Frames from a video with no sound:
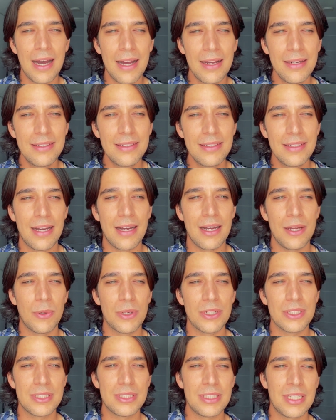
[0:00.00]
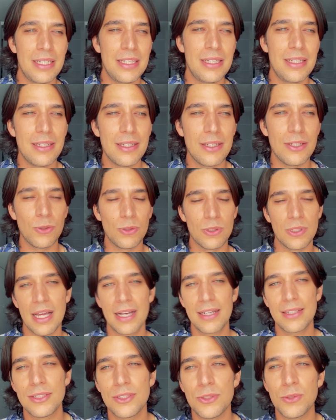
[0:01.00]
And I want to say good
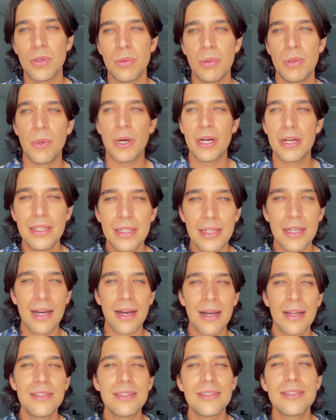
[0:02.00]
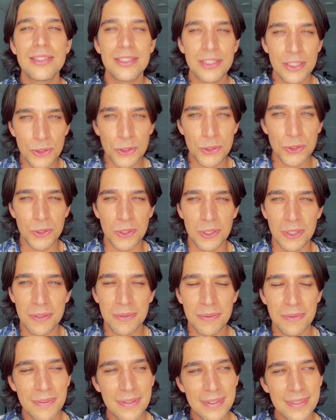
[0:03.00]
luck to everybody and see you soon.
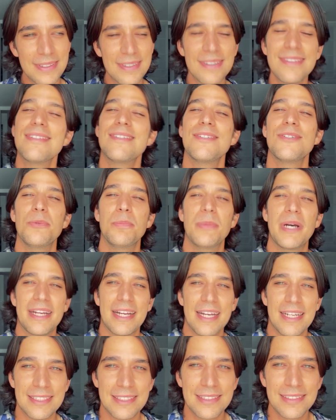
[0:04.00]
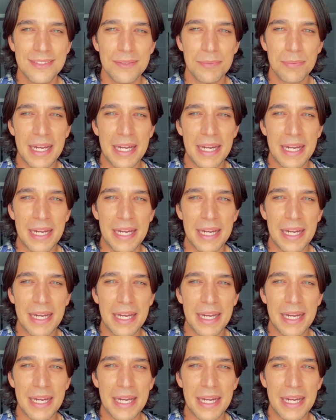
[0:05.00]
Goodbye, guys.